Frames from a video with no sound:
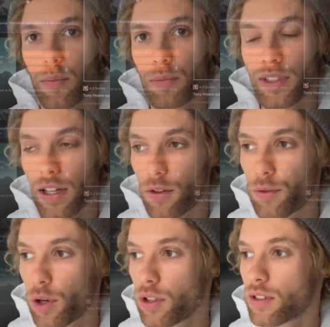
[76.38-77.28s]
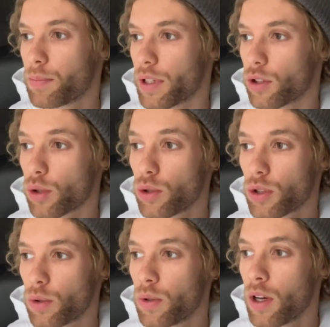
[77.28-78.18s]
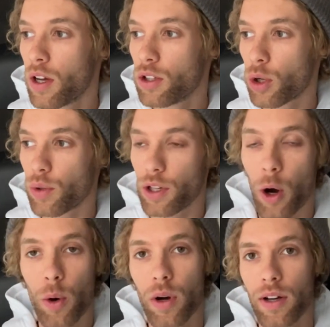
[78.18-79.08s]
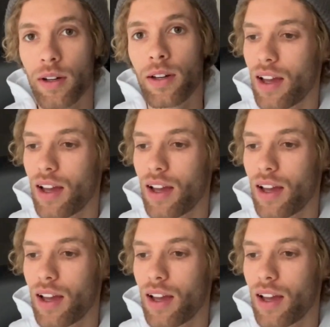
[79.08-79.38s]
said it first, but there's also Tony Hoare,